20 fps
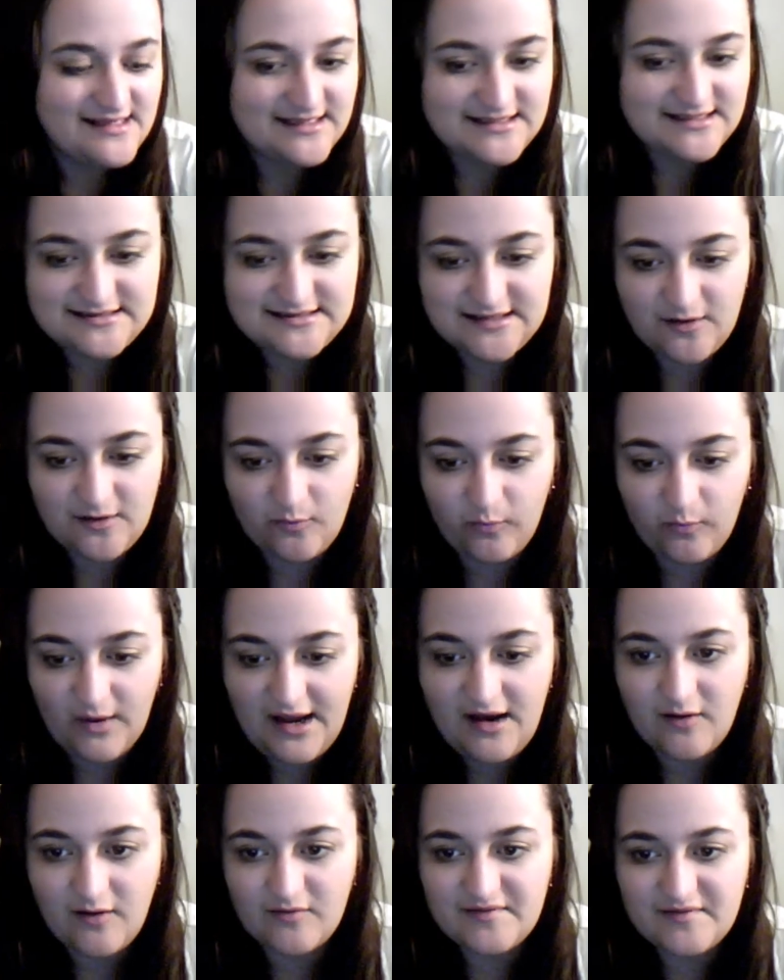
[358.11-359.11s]
So
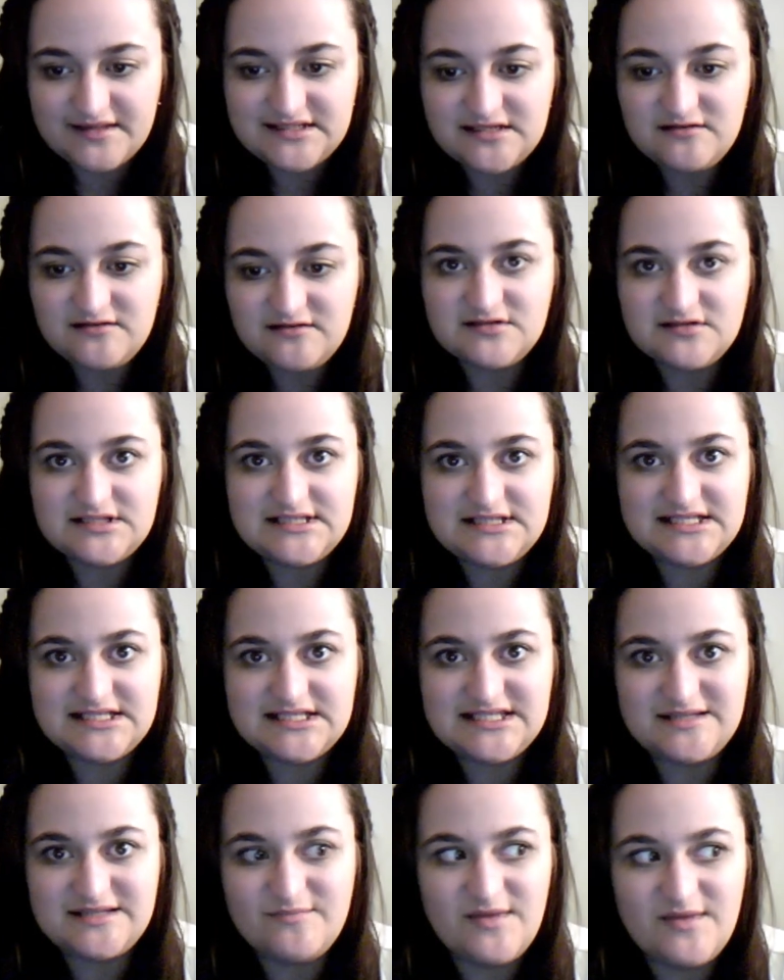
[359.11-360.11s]
wow, it's under
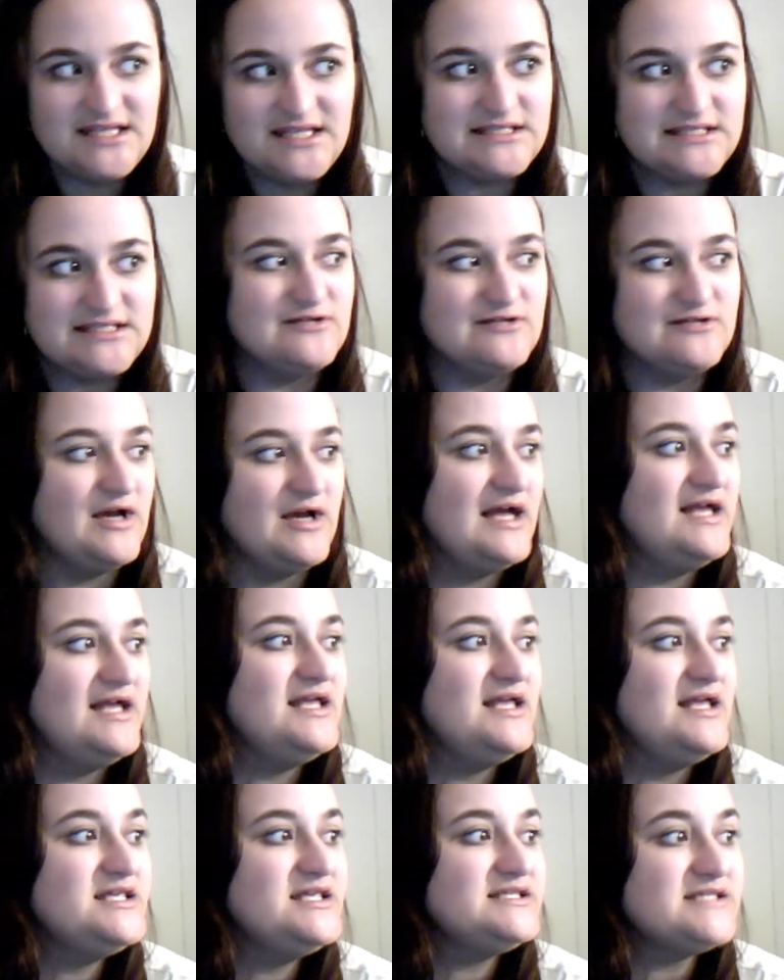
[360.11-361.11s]
six minutes, you
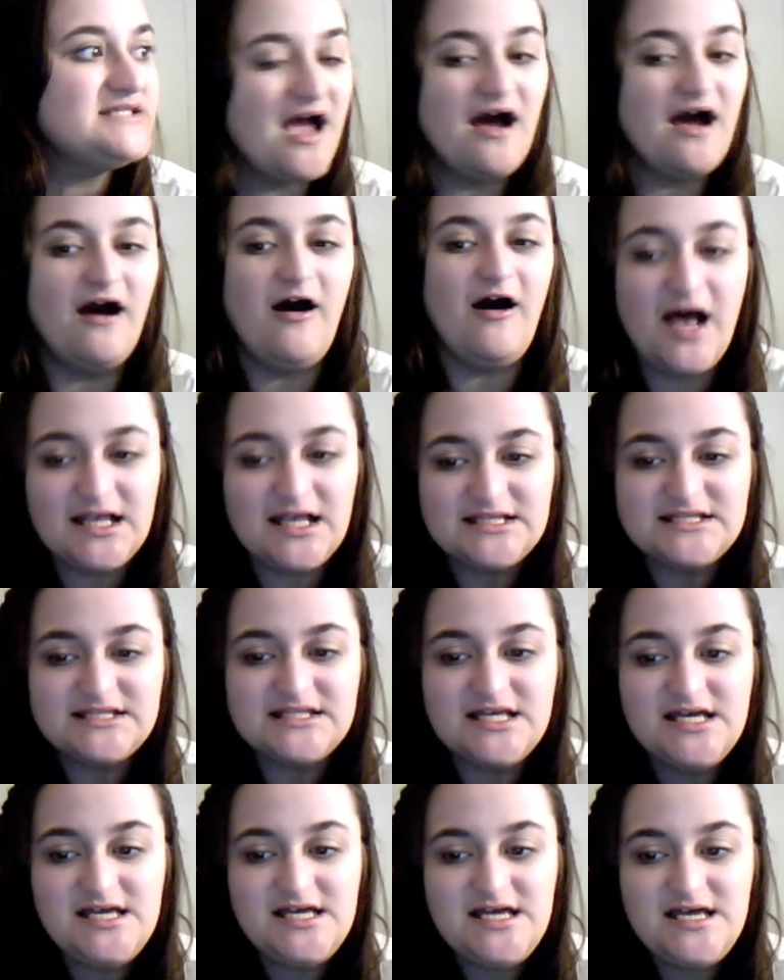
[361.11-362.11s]
guys.
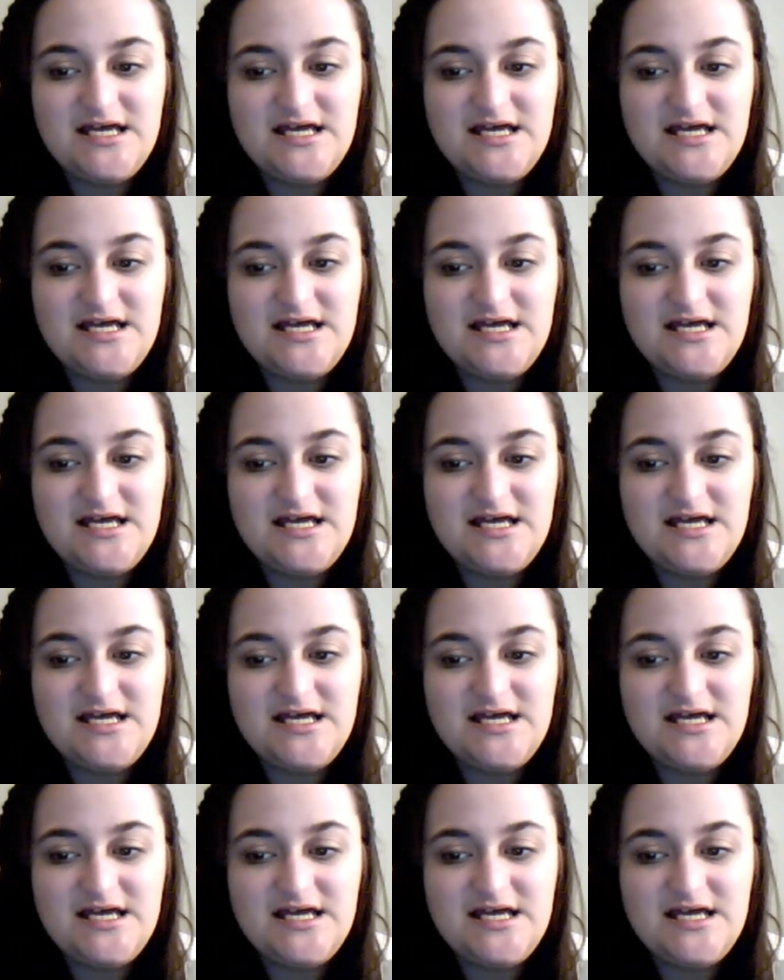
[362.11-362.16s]
Awesome.